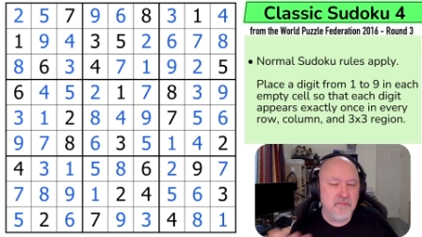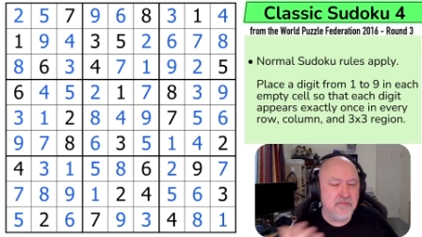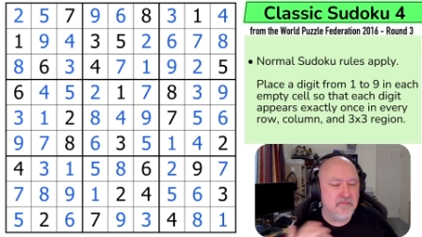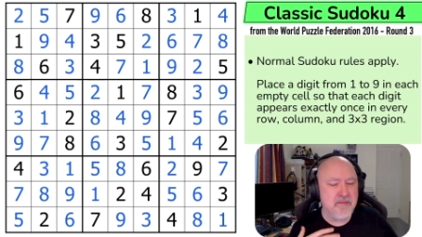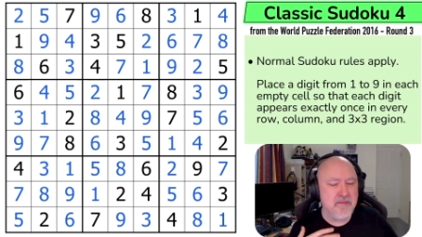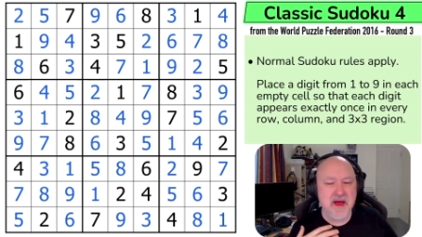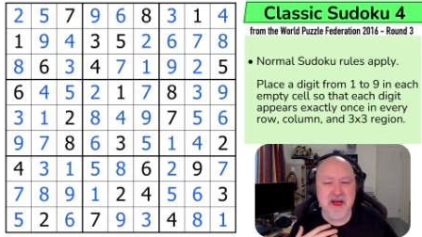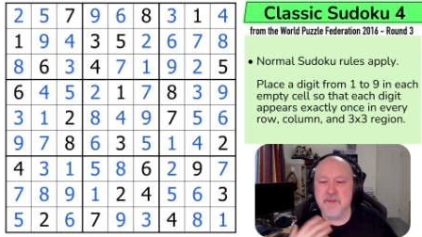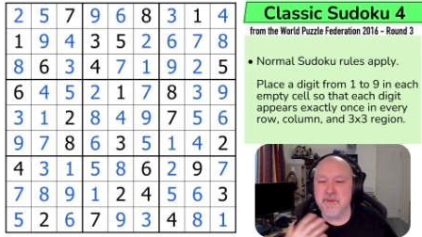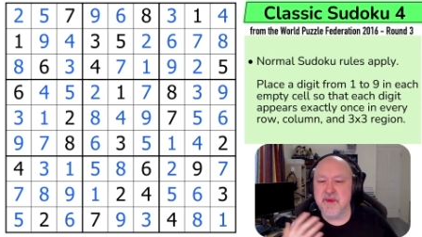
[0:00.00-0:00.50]

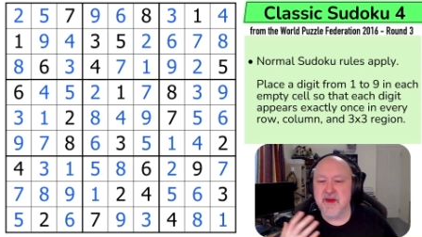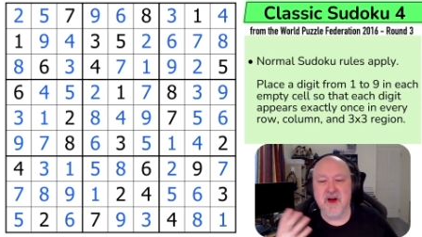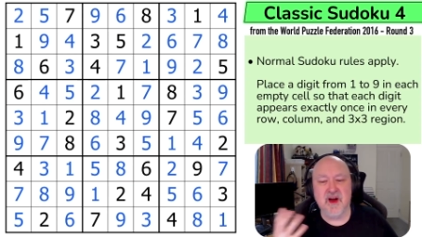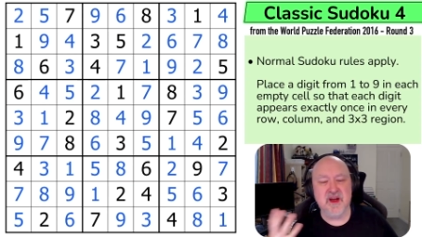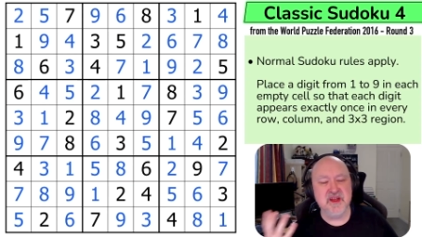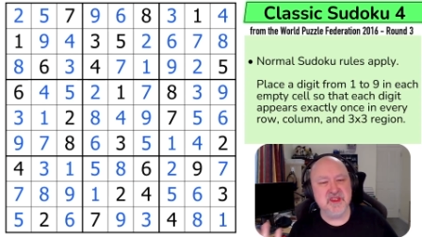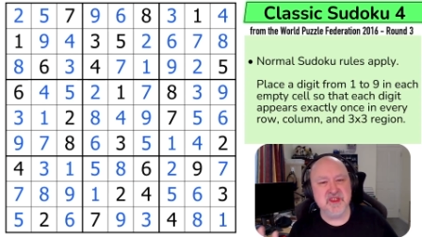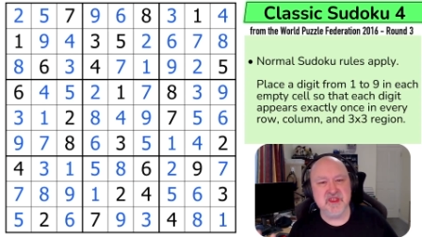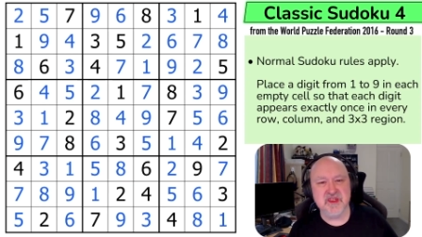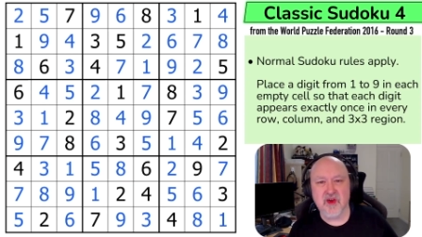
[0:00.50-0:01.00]
Maybe
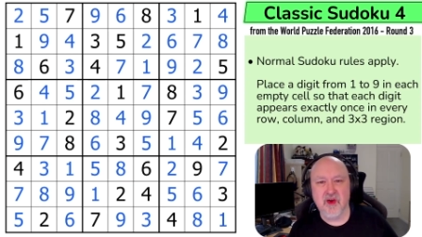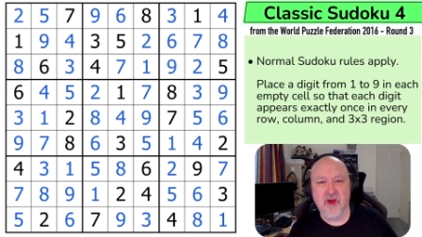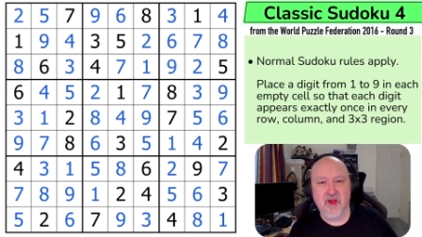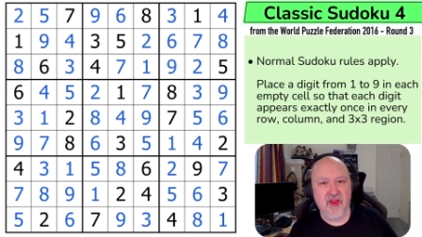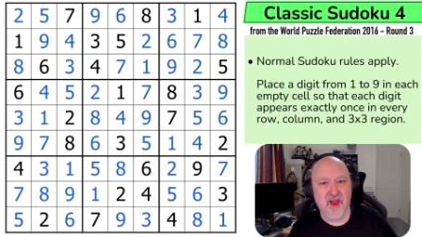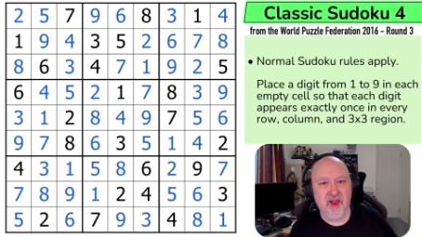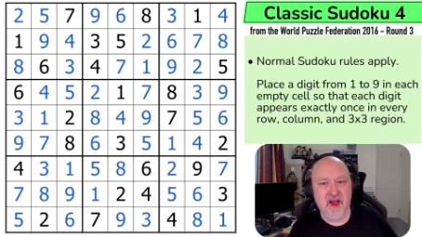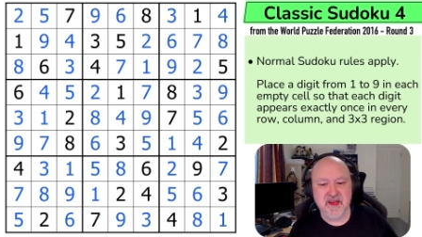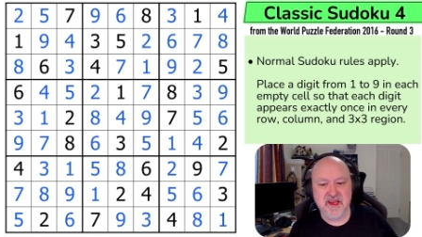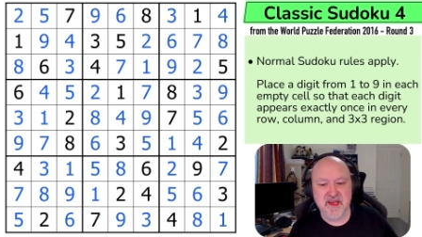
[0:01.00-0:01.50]
I just got
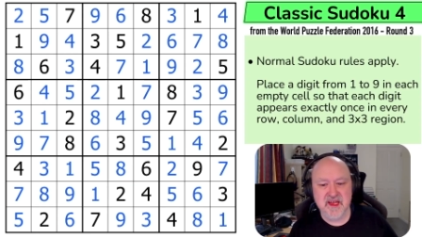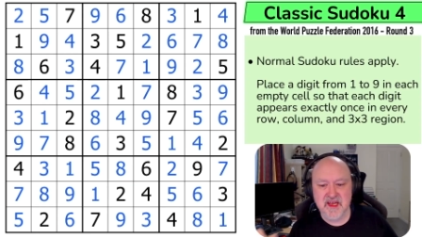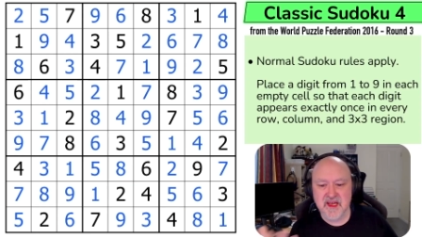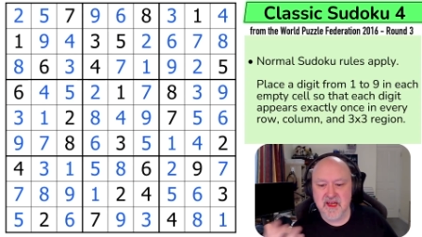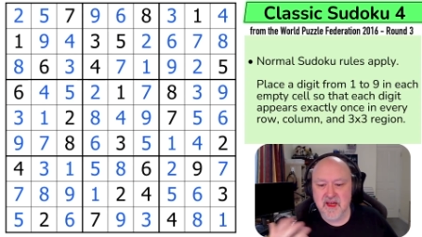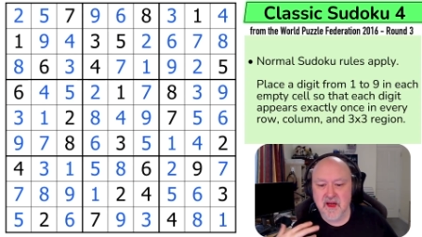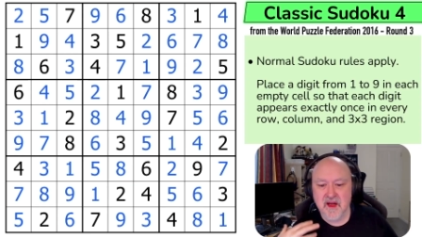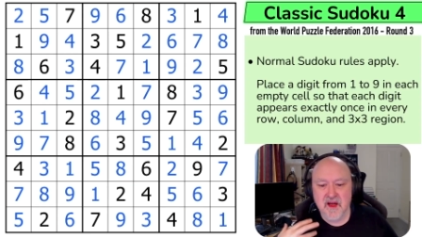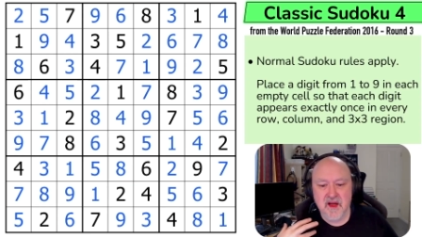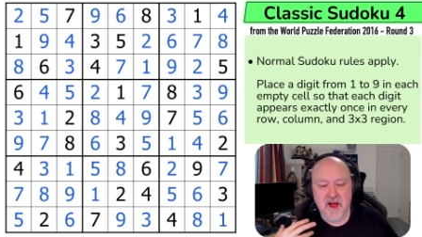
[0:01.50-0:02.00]
lucky.